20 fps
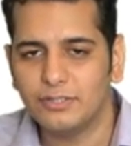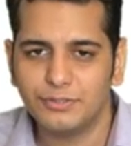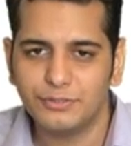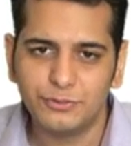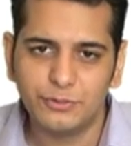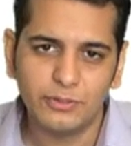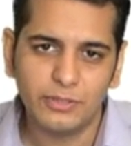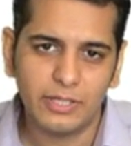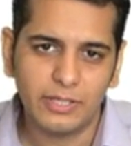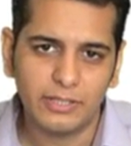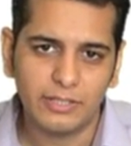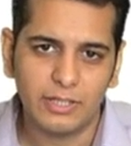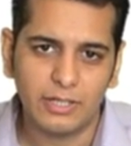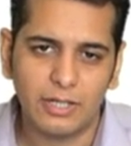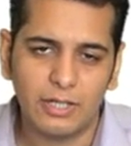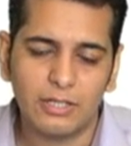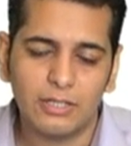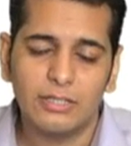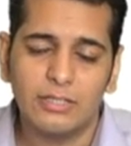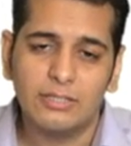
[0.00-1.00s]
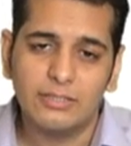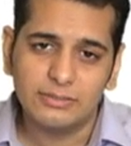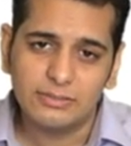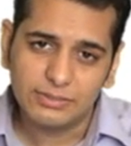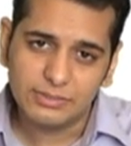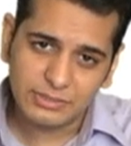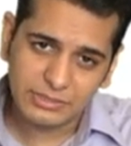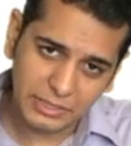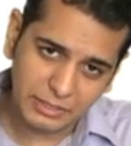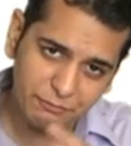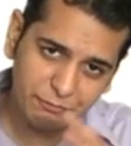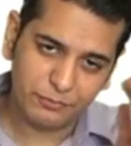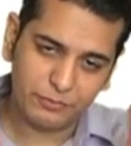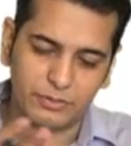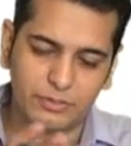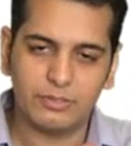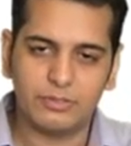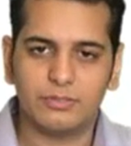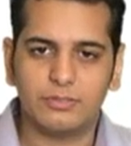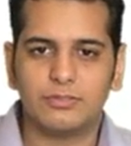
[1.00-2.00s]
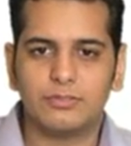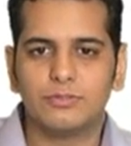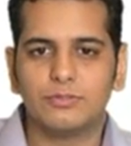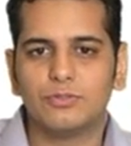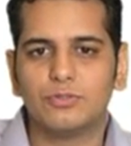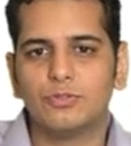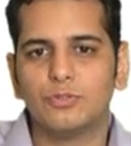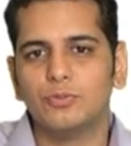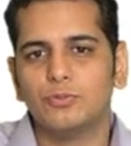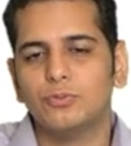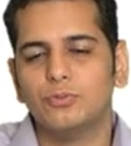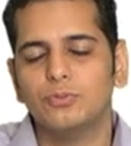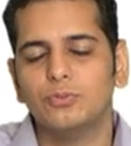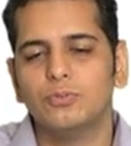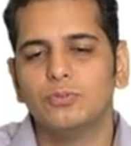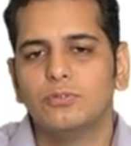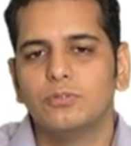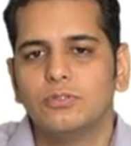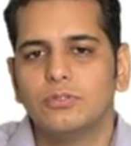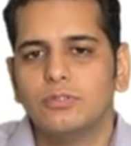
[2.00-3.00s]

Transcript: Hyundai car, shift to